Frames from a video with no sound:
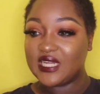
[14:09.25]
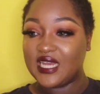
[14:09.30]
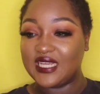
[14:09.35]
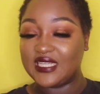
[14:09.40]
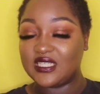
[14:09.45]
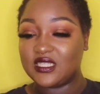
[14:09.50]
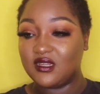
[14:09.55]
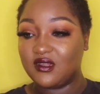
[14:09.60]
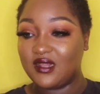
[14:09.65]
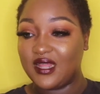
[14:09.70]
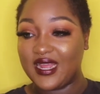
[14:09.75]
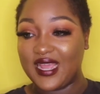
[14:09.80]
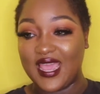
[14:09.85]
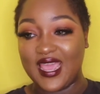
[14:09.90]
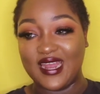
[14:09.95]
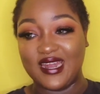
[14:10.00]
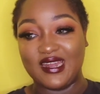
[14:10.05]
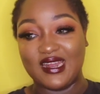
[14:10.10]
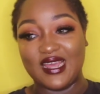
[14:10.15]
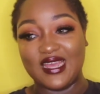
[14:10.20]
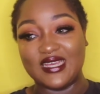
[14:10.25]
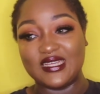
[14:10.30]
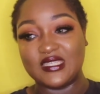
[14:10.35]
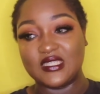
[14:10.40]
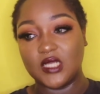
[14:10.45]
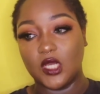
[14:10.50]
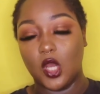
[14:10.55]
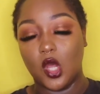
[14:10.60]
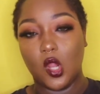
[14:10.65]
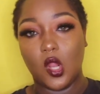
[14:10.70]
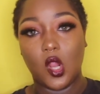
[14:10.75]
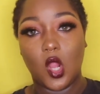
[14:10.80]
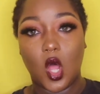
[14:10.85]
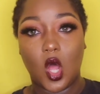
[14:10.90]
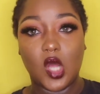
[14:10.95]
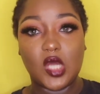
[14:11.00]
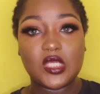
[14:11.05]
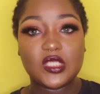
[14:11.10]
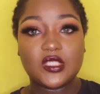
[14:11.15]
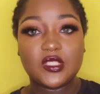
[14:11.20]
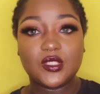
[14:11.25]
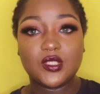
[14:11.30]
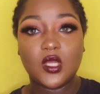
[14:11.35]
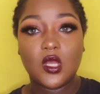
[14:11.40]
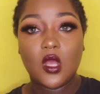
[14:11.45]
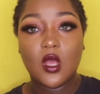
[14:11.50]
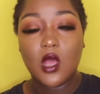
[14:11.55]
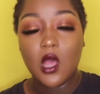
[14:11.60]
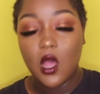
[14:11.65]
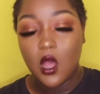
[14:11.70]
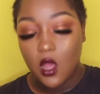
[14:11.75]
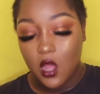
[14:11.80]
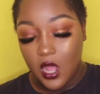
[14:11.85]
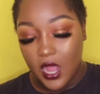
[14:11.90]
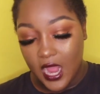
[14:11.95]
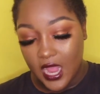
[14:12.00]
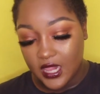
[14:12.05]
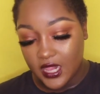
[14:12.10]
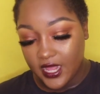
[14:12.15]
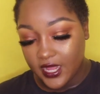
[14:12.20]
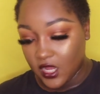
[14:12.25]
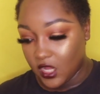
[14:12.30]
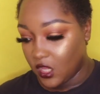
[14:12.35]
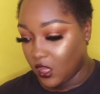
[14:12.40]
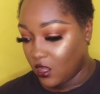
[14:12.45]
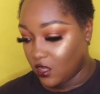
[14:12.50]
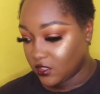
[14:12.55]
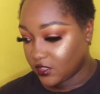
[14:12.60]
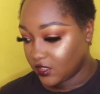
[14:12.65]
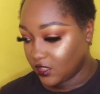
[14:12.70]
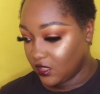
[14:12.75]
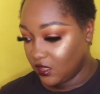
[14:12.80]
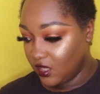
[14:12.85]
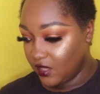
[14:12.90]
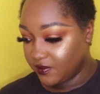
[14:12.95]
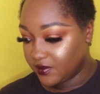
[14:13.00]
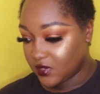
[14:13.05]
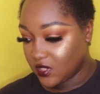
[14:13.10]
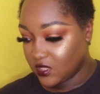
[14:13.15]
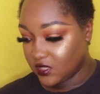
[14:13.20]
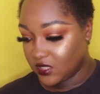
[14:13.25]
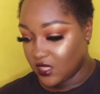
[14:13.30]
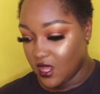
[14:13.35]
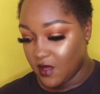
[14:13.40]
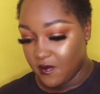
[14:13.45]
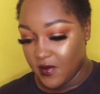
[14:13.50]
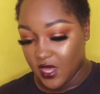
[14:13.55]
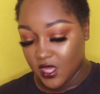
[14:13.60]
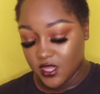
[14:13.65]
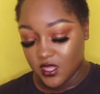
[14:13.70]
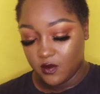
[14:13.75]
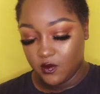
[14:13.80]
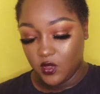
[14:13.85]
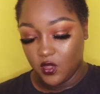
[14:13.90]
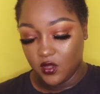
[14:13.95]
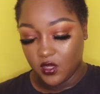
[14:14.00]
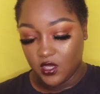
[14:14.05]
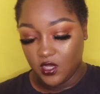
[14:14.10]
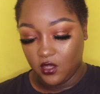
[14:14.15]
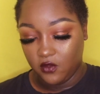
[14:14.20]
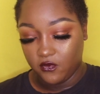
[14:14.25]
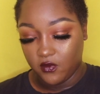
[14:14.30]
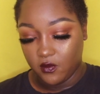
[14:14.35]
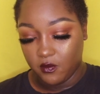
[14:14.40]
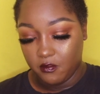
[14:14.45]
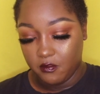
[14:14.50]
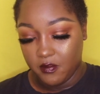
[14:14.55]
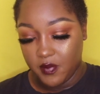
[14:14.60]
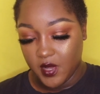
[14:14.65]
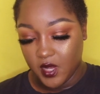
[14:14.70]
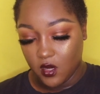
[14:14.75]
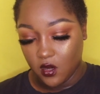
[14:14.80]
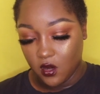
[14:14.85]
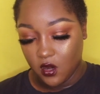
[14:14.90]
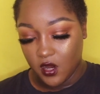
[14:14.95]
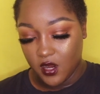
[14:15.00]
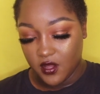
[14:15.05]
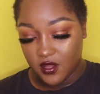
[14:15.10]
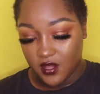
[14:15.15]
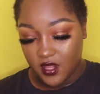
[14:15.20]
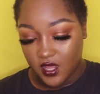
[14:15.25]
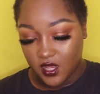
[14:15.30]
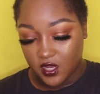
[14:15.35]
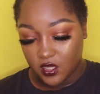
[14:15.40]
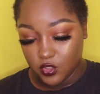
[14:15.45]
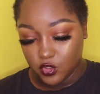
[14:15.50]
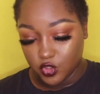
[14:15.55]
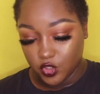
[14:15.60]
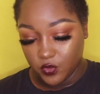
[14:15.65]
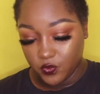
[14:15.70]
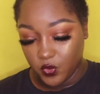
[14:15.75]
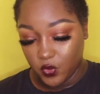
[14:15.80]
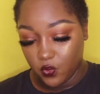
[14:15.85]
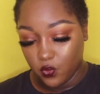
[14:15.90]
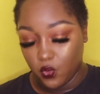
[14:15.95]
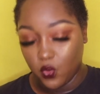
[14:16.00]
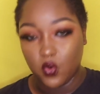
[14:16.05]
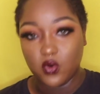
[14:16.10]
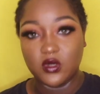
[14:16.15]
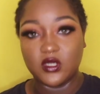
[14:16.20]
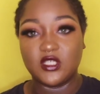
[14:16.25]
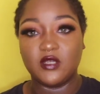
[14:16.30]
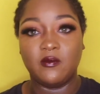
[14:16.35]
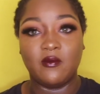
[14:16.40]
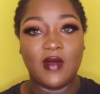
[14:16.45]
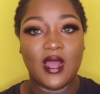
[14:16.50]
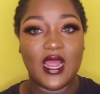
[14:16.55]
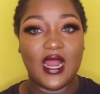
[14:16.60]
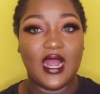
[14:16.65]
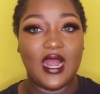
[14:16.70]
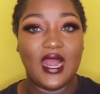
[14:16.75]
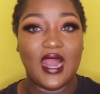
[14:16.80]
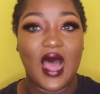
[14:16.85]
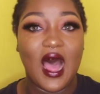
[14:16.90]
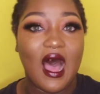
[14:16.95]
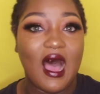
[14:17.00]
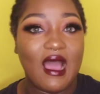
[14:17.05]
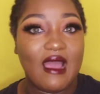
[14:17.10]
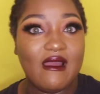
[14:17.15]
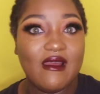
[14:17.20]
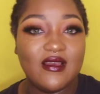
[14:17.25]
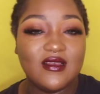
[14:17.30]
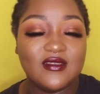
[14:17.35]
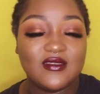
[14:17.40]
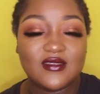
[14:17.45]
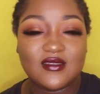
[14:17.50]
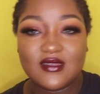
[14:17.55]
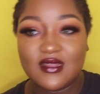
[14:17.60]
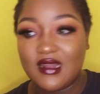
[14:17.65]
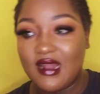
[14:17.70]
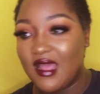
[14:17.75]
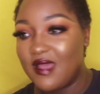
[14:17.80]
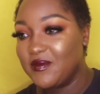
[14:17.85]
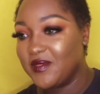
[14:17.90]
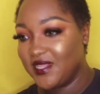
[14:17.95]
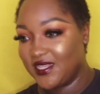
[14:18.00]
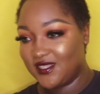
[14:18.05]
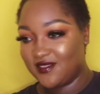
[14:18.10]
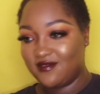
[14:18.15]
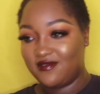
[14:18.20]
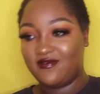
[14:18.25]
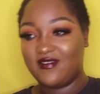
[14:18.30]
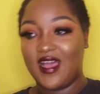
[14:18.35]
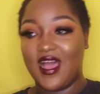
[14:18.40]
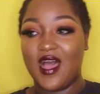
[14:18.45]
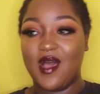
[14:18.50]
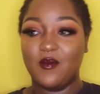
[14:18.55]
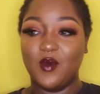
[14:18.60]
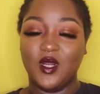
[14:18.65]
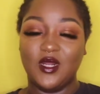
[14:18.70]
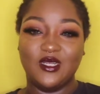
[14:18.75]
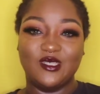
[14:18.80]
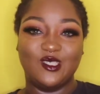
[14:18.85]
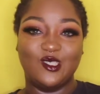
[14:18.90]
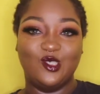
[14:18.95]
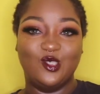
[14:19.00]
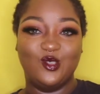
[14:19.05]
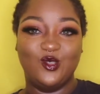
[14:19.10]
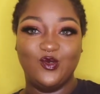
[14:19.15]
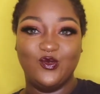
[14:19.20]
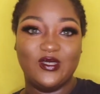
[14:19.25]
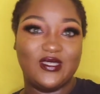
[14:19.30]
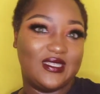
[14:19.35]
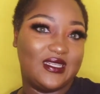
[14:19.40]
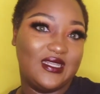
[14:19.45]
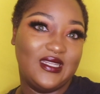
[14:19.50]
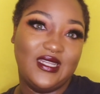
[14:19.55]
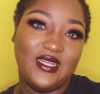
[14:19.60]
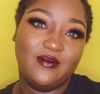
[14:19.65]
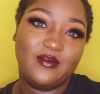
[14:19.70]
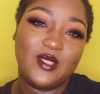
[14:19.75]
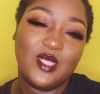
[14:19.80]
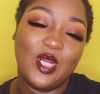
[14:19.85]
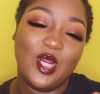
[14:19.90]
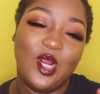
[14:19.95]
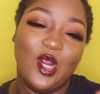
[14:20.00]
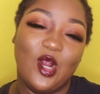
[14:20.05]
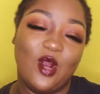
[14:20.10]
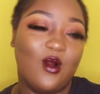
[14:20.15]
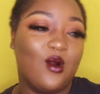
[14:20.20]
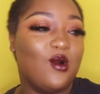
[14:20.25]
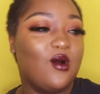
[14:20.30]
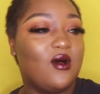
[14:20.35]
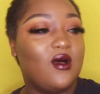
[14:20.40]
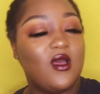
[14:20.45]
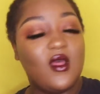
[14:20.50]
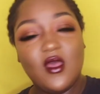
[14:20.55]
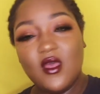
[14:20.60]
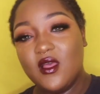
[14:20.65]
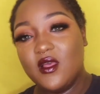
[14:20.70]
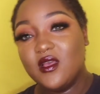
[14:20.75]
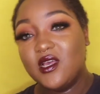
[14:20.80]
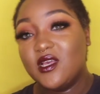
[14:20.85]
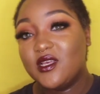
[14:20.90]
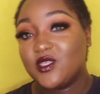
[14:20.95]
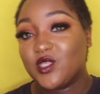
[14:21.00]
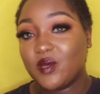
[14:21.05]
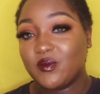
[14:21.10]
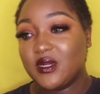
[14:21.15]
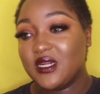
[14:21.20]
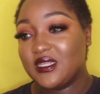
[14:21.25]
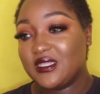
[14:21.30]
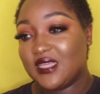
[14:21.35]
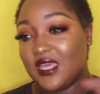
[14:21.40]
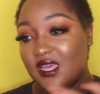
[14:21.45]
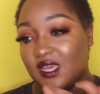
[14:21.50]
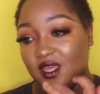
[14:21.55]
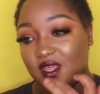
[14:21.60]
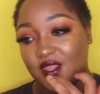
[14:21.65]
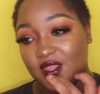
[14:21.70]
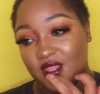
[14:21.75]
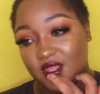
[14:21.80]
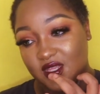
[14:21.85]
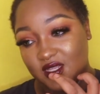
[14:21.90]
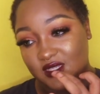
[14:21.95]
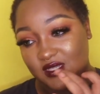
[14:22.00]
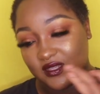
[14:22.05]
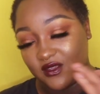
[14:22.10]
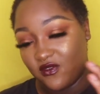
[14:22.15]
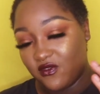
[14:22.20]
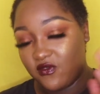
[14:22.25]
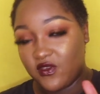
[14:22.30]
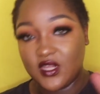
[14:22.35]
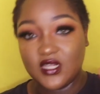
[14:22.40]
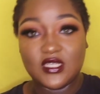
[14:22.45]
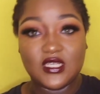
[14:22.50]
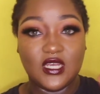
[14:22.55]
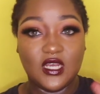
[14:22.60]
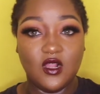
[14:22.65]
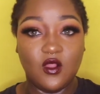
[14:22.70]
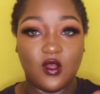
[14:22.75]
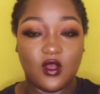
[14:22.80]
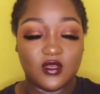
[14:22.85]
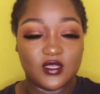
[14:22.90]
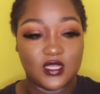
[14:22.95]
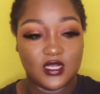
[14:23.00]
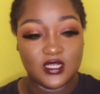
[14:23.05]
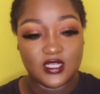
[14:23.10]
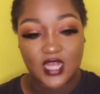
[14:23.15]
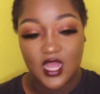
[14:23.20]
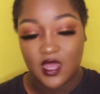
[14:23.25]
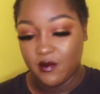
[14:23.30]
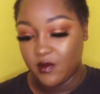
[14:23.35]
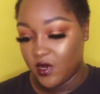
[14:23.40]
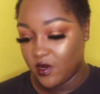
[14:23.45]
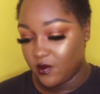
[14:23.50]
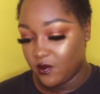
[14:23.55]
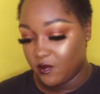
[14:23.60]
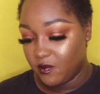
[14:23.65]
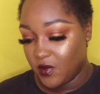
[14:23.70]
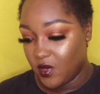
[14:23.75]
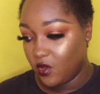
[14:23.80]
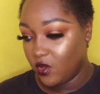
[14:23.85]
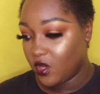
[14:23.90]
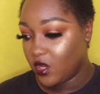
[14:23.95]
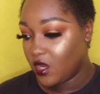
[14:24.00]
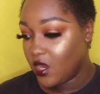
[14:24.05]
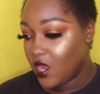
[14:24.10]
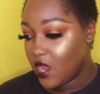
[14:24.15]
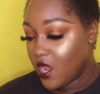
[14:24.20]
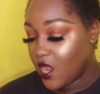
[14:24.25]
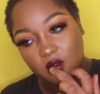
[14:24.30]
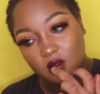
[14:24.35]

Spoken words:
I still like a nice gloss. I like glossy lips because they make them look even bigger and they contribute more to my lies that I'm this fabulous, juicy lipped girl. So I'm gonna take this Fenty Gloss in Diamond Milk.